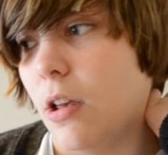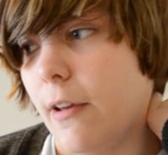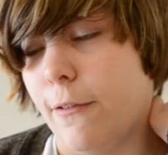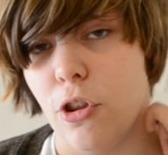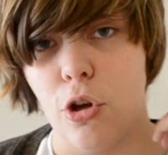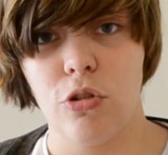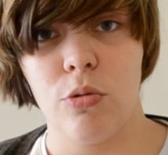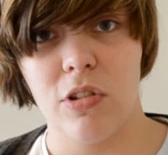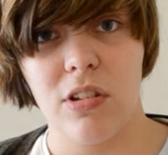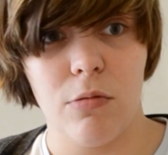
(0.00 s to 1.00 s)
if you thought it
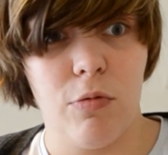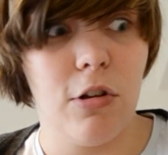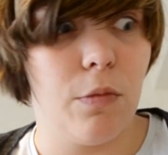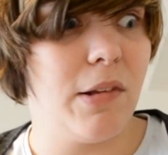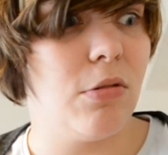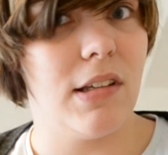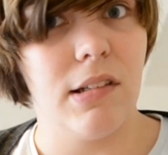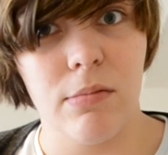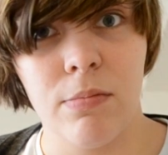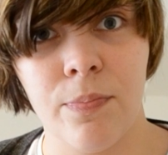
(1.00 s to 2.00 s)
was just a real building,
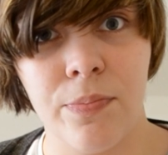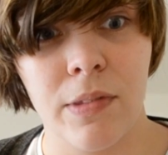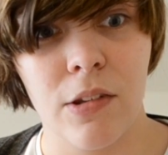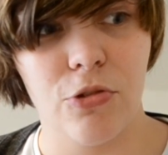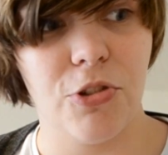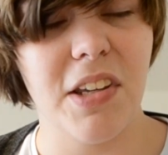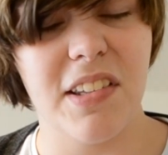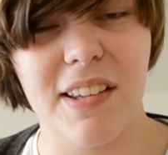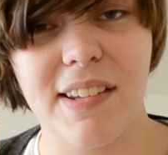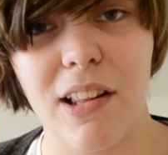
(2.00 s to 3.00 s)

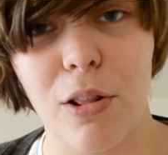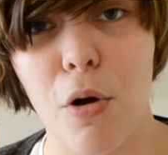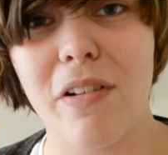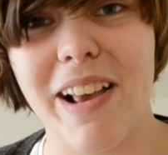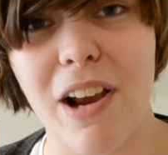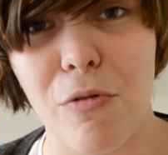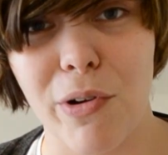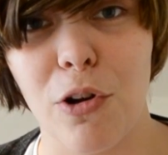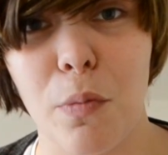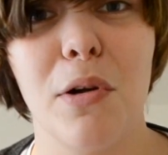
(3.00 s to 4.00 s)
Jesus, it looks like a
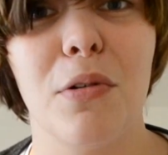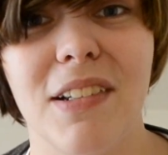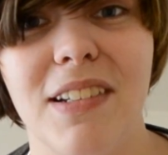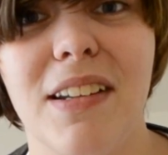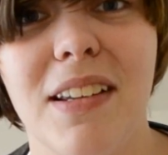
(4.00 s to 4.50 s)
real building.